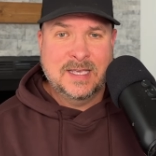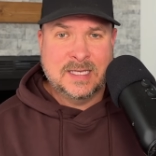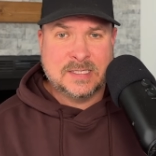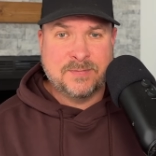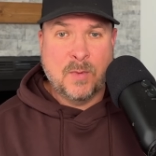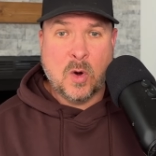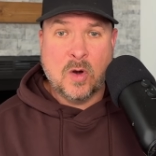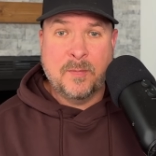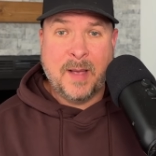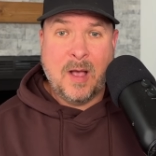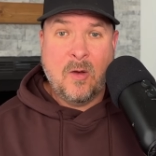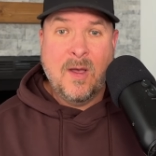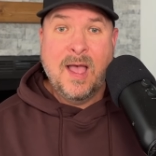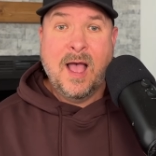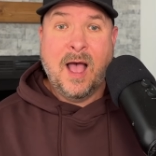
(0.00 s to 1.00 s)
It's more
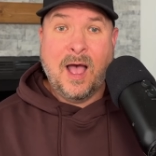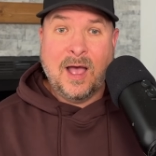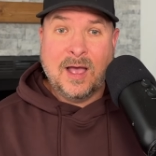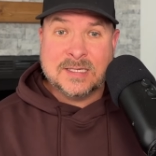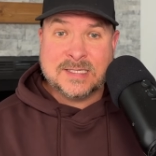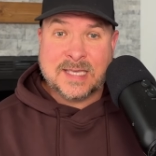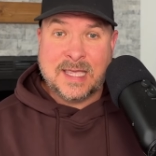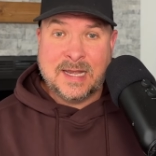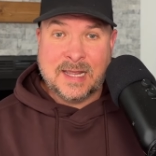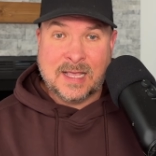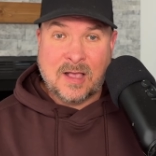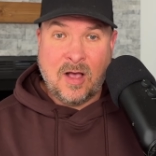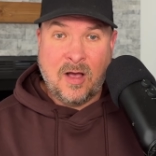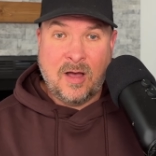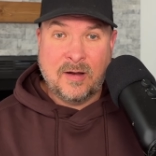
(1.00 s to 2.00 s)
about us getting
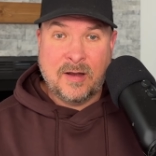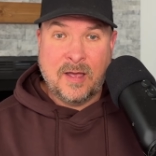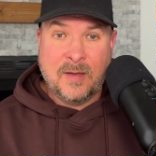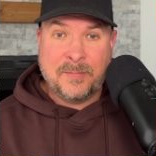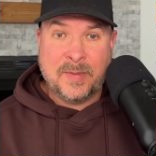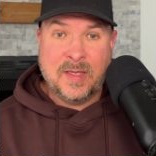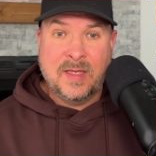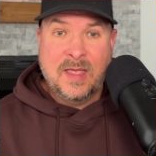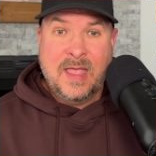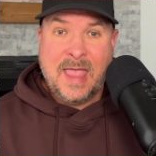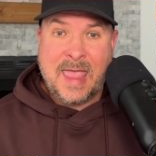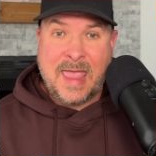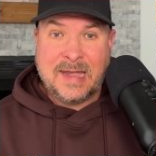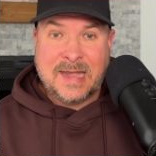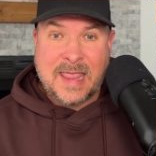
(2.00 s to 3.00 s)
caught up
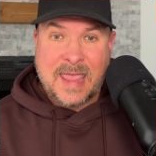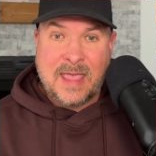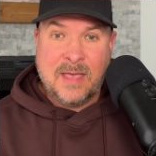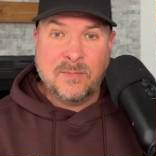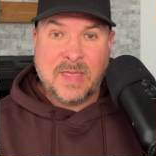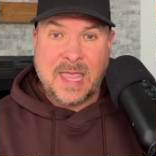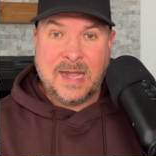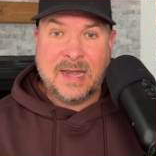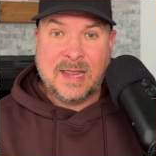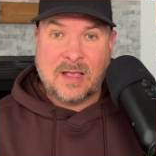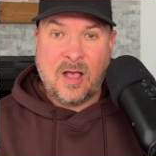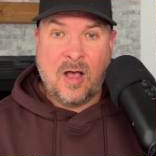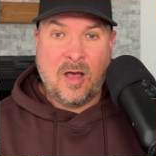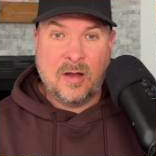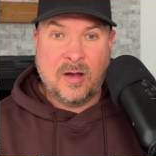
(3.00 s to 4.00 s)
and him getting
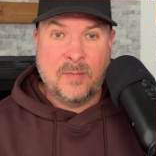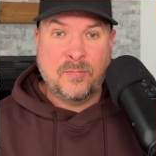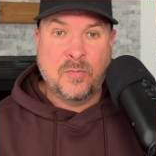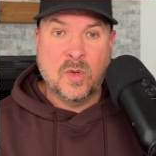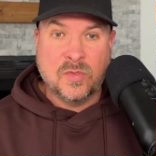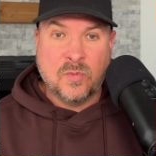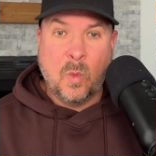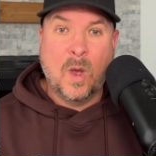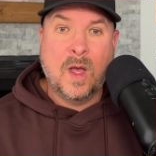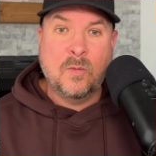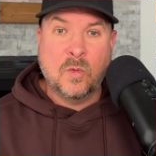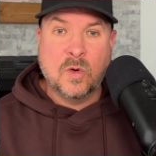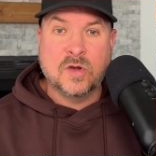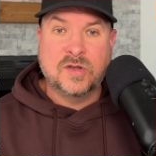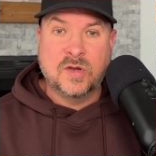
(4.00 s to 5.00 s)
caught up with
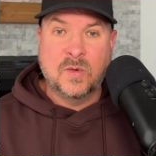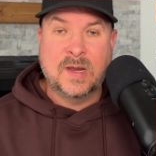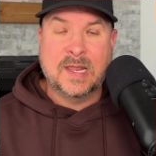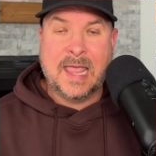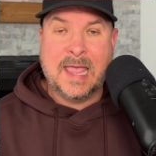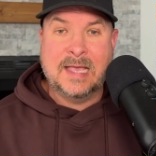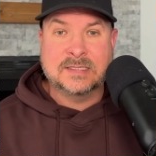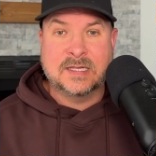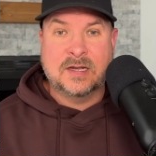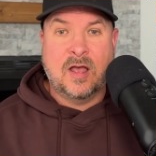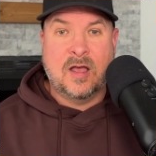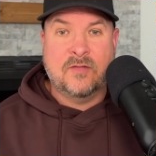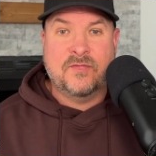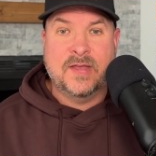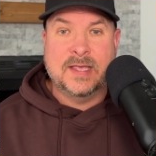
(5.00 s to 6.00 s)
what we're doing as an
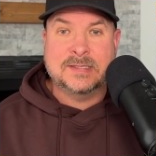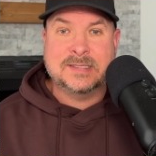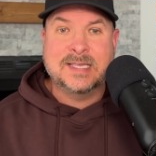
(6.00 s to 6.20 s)
offense.